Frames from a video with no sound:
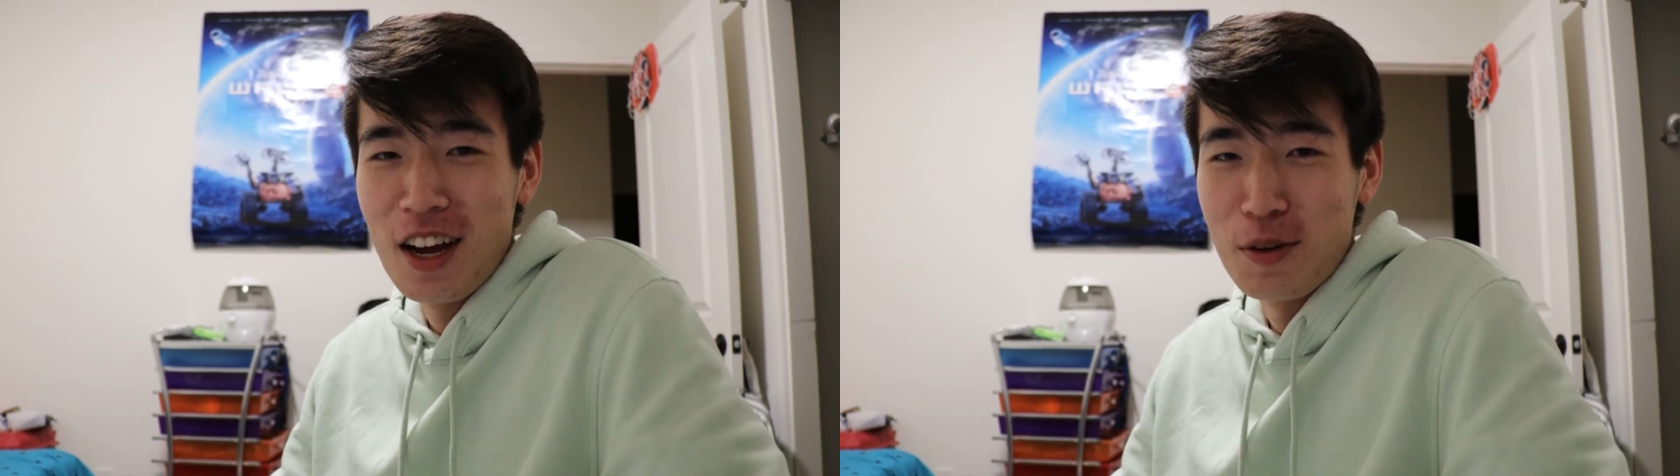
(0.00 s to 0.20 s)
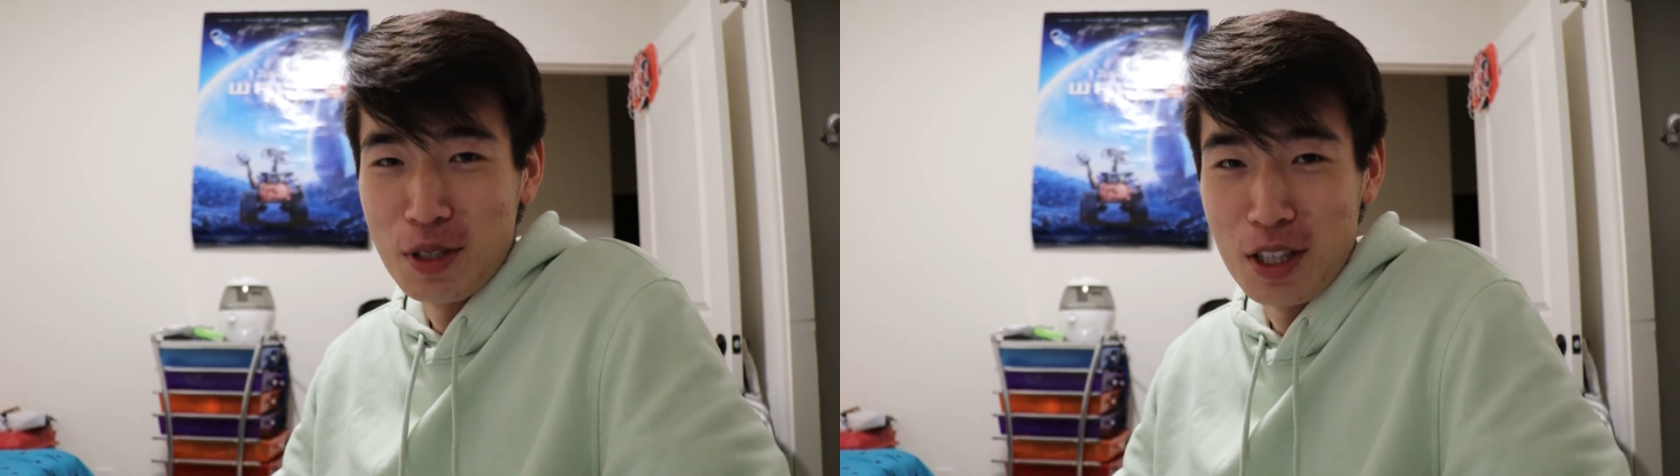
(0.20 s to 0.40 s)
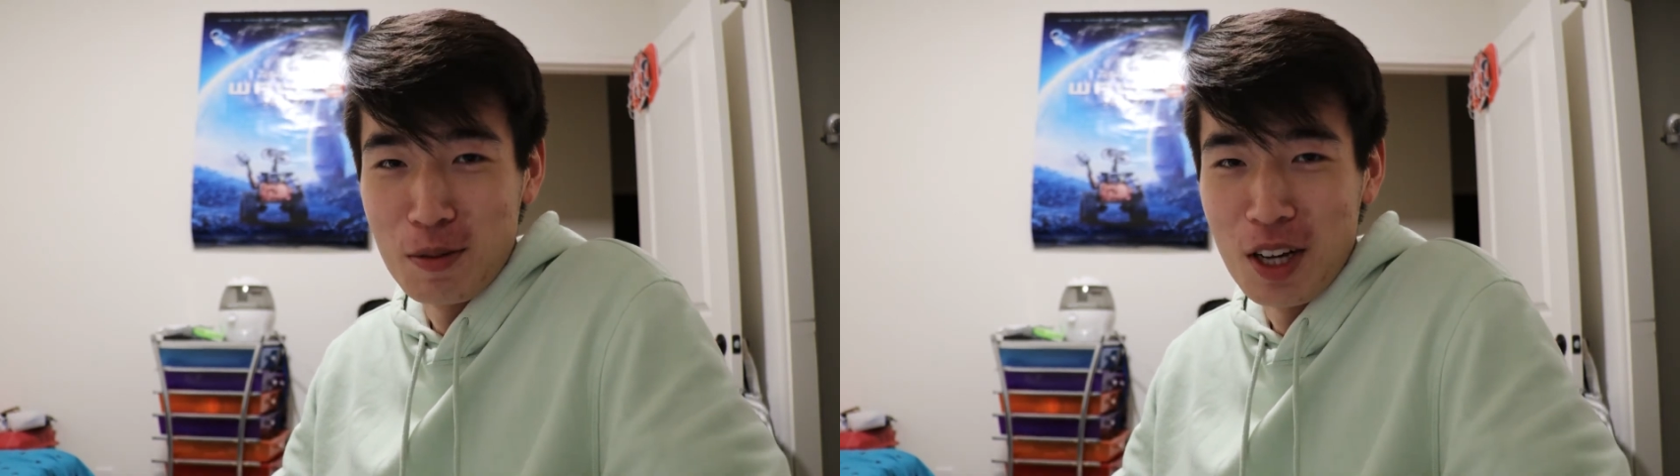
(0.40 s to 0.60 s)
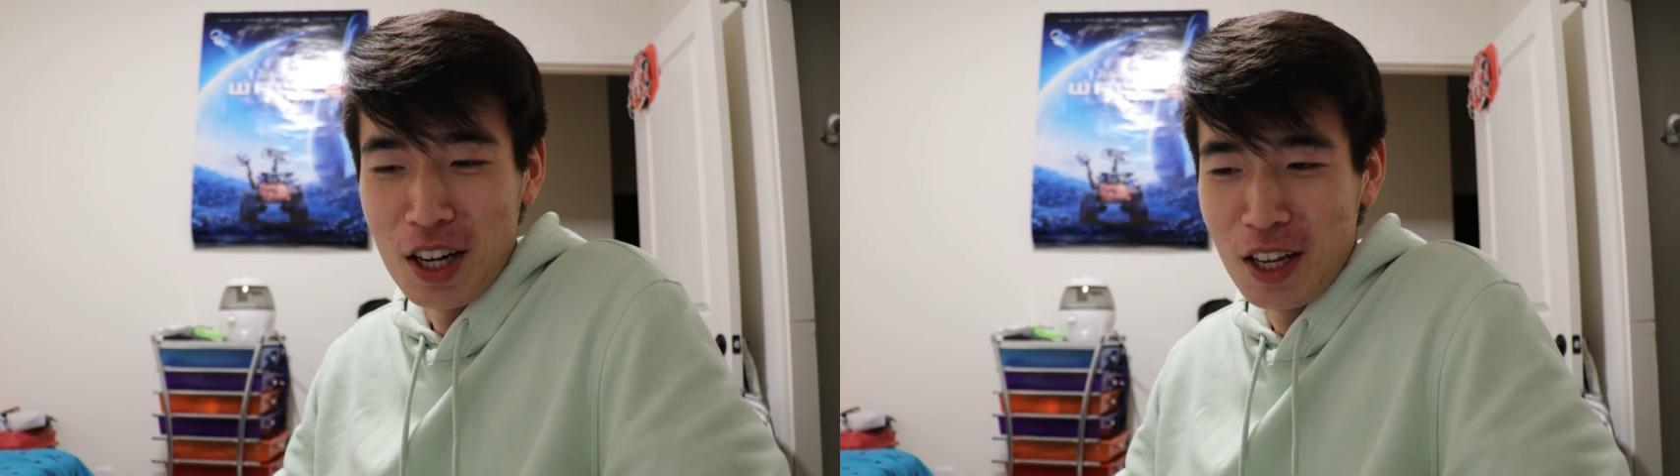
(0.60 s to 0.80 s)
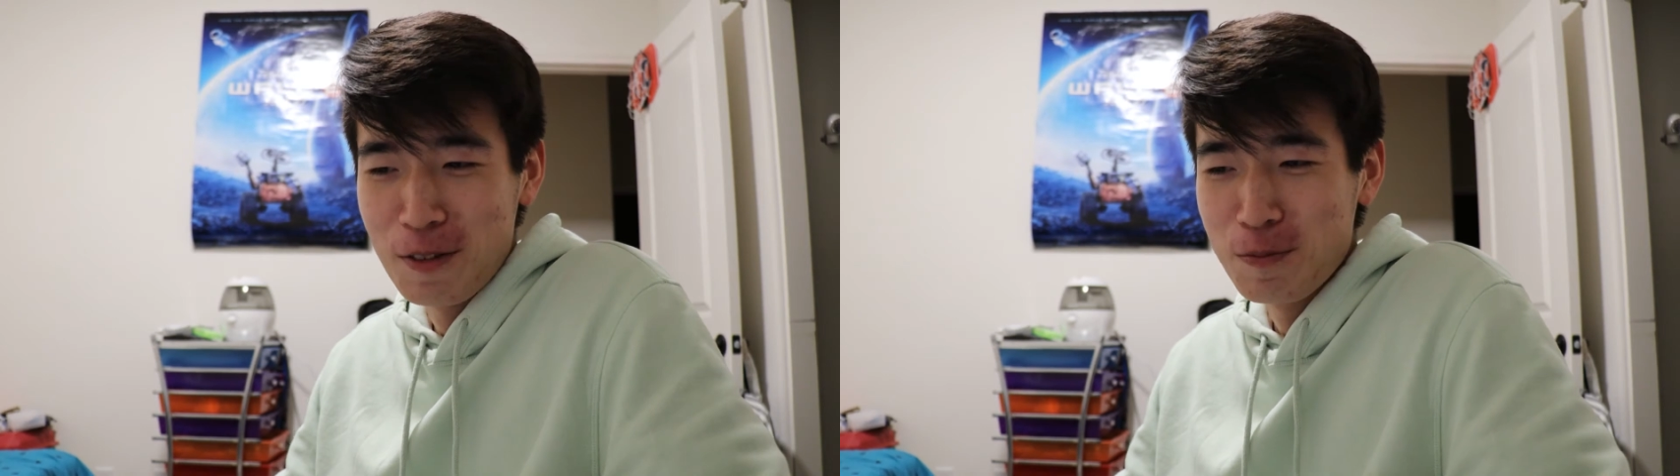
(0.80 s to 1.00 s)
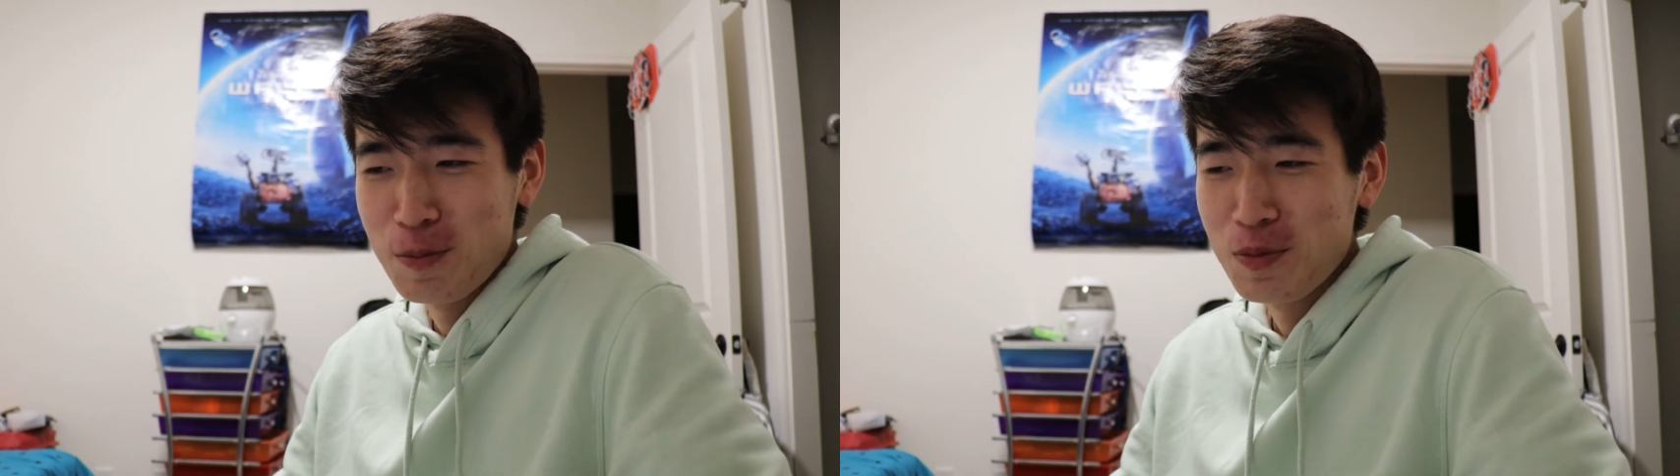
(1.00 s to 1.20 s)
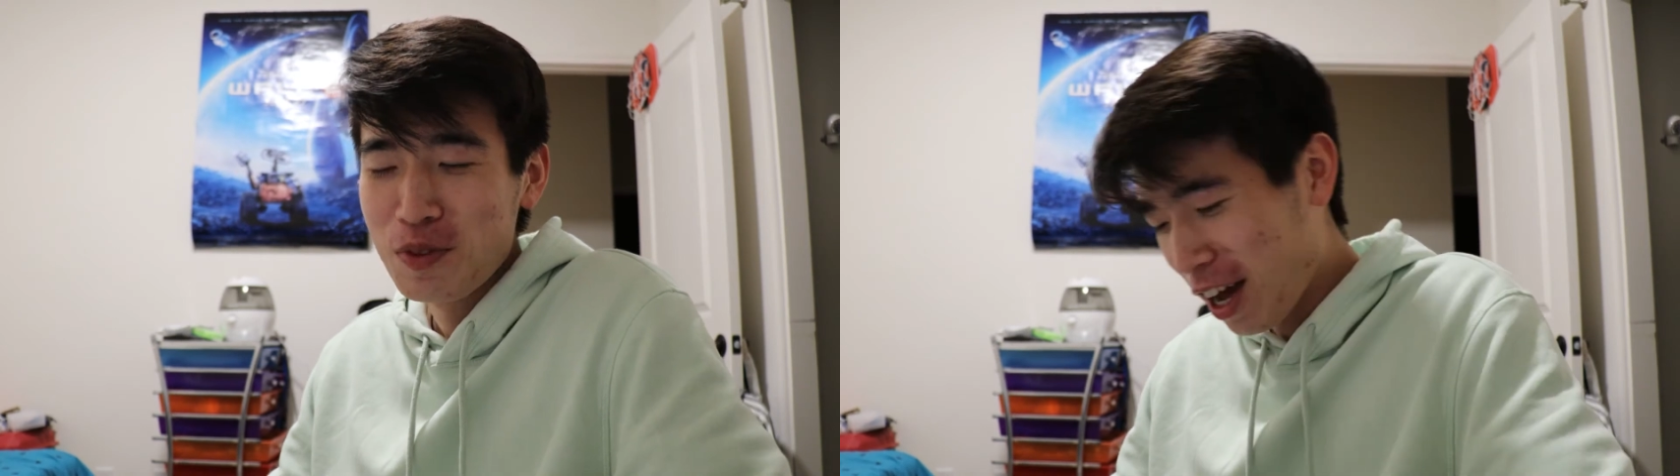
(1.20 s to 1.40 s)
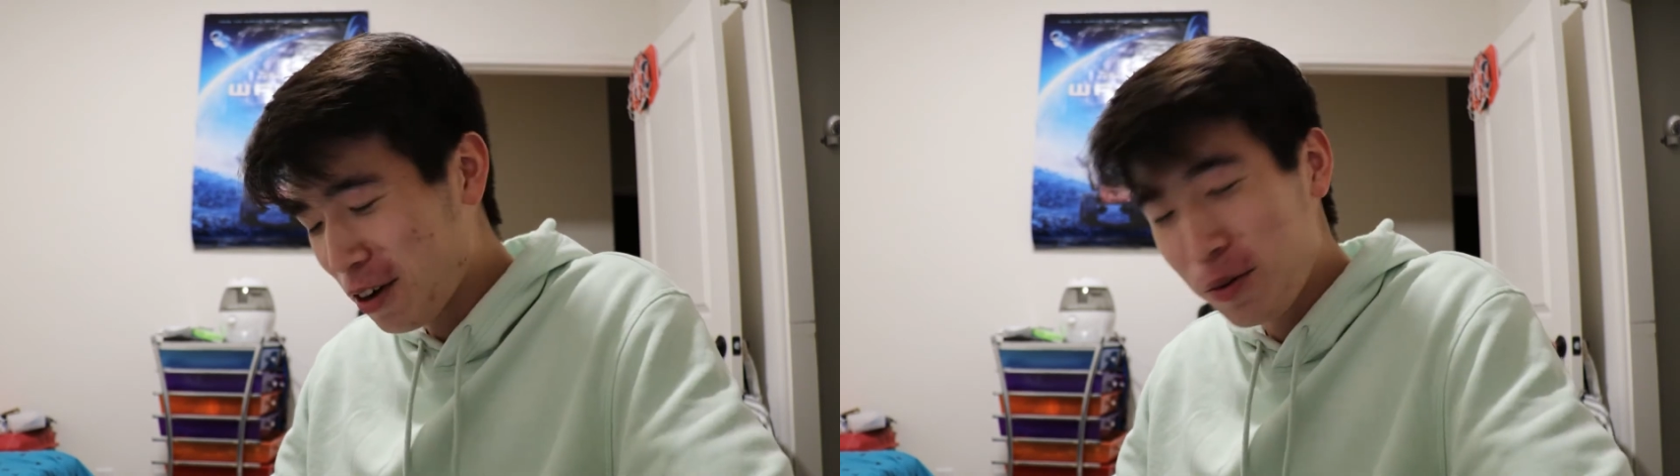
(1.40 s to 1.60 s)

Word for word: I was sleep talking. I